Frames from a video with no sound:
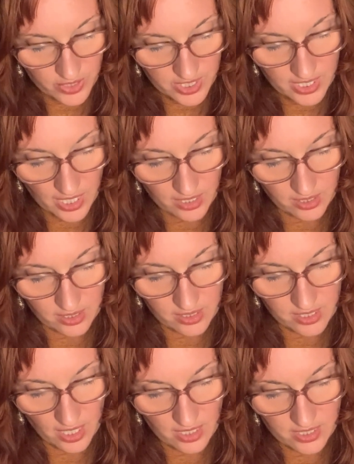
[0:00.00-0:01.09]
sake the
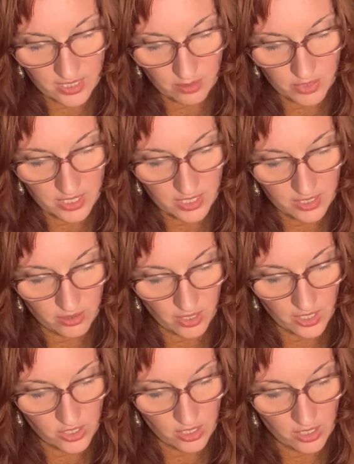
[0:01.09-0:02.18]
day," said Mrs.
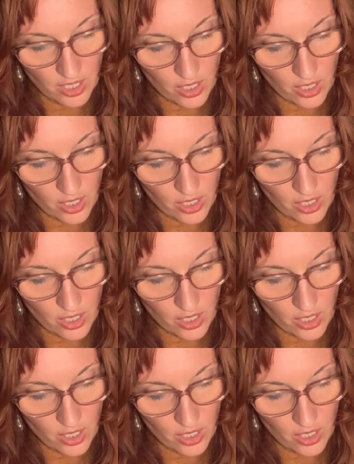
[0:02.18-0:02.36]
Cratchit.